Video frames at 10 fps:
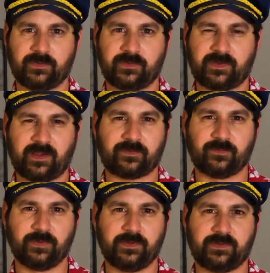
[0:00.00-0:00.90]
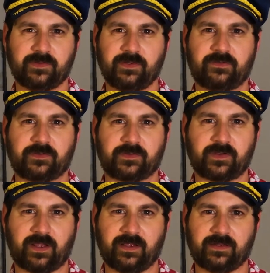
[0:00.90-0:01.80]
taste really delicious
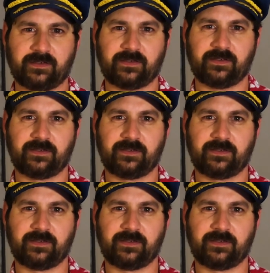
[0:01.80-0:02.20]
and